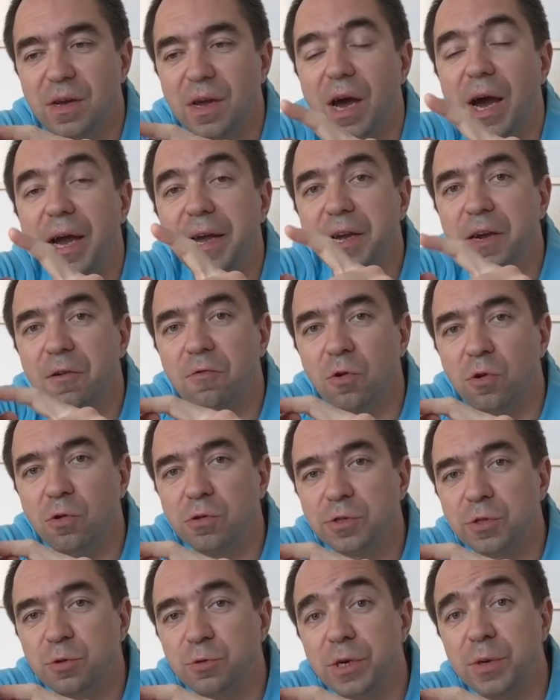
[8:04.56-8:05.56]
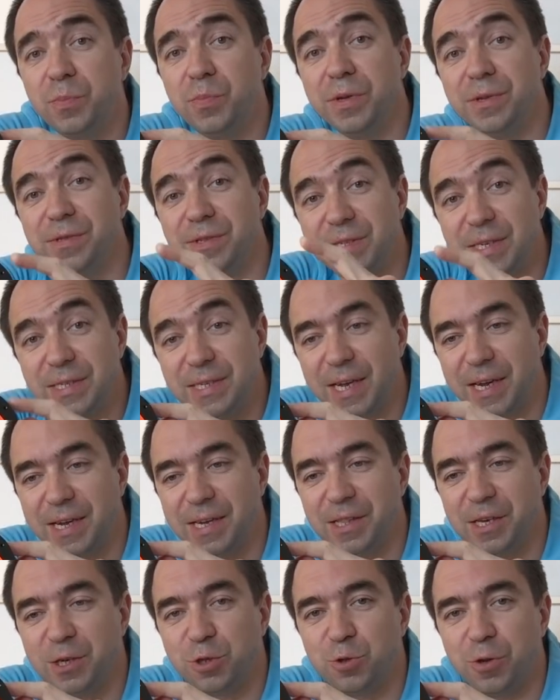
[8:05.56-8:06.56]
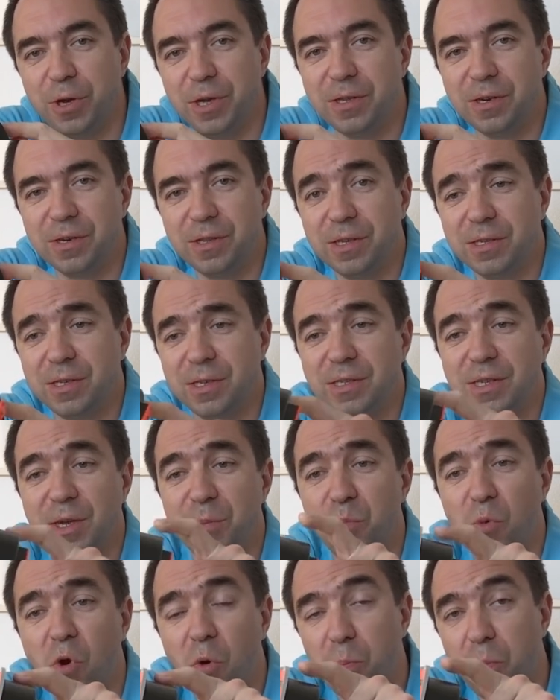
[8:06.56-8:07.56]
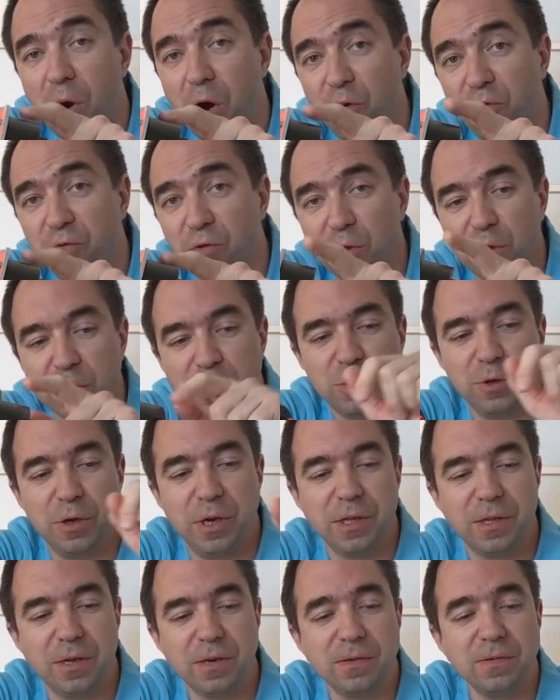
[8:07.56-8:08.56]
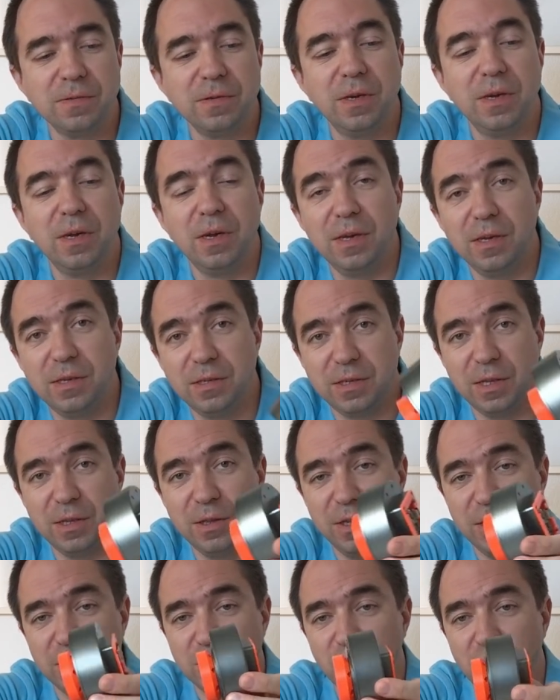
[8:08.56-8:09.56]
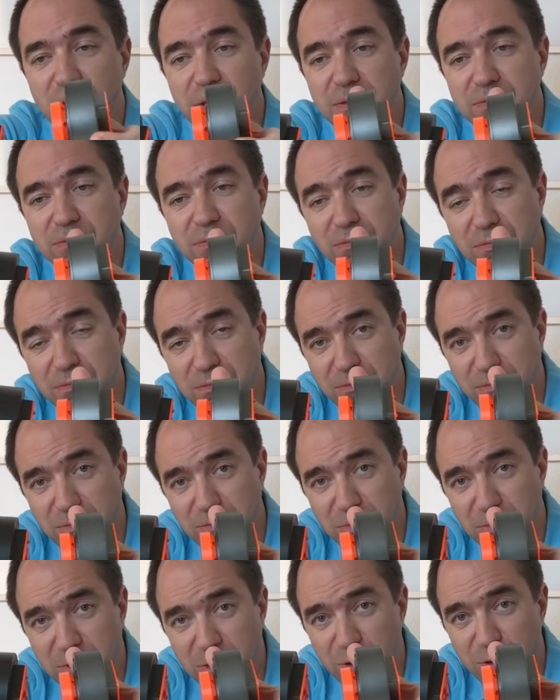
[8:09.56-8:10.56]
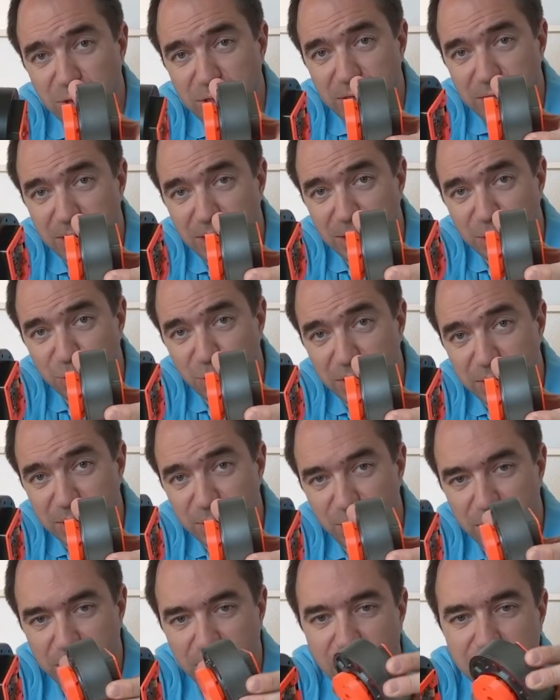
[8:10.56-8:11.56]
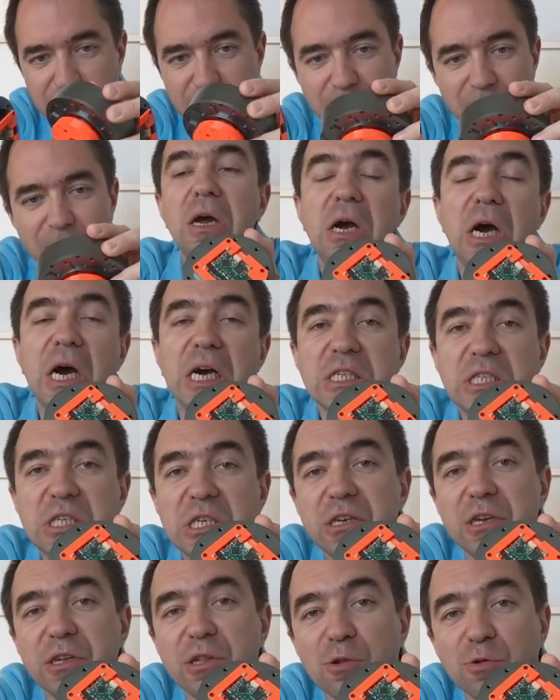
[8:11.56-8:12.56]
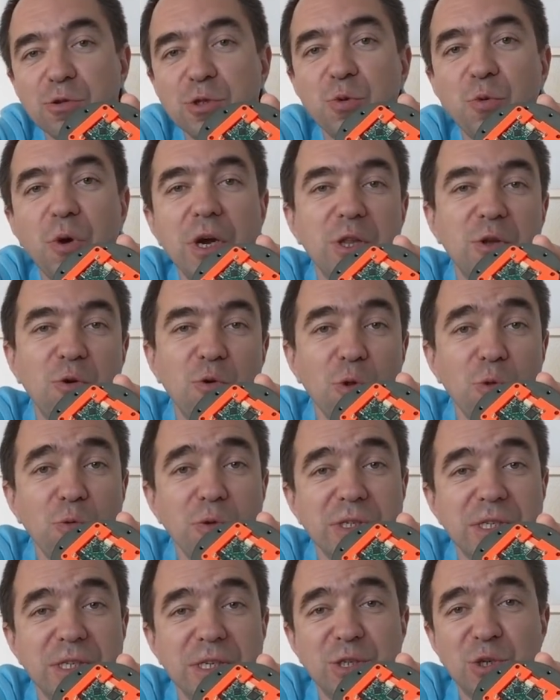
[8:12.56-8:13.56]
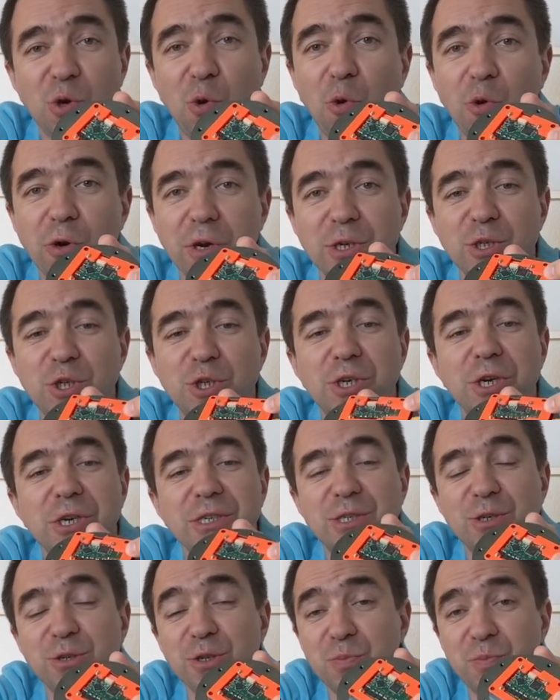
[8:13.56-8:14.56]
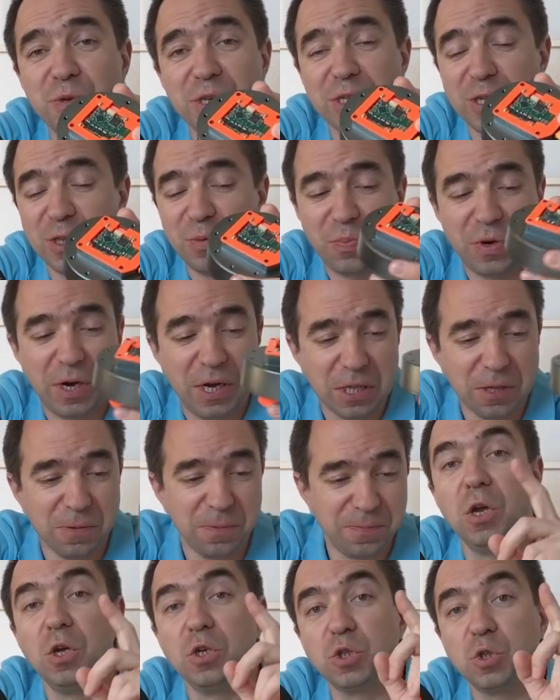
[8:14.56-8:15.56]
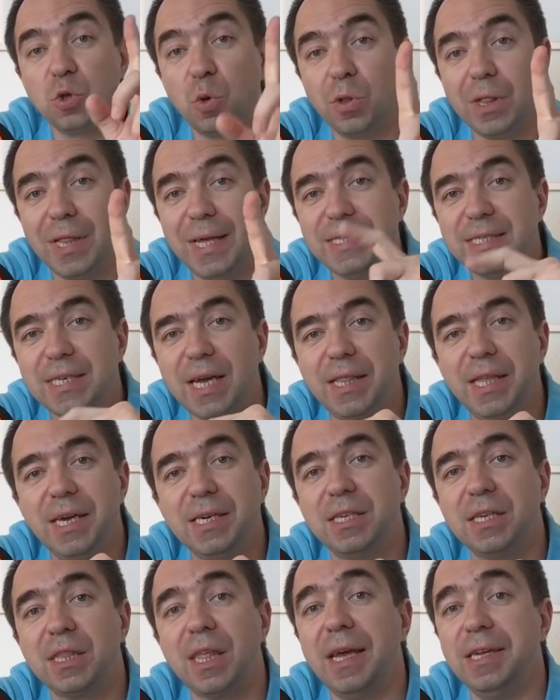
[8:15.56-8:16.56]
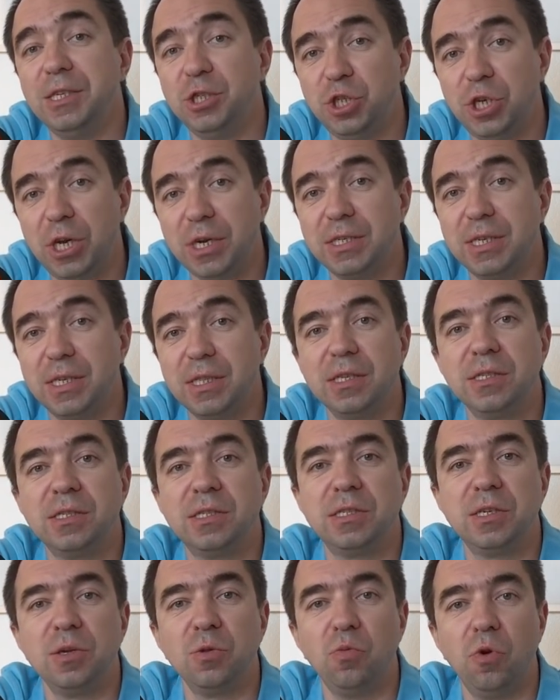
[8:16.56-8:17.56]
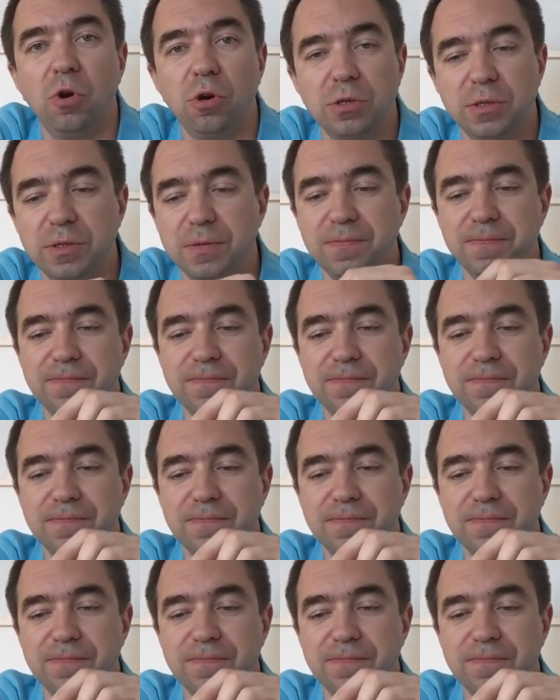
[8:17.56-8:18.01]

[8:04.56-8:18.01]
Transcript: I have also rebuilt the second actuator. This is a more powerful actuator than this one. You see this one is bigger. I think it looks quite cool with this orange 3D uh, printed part. So let's connect it and check that it still works.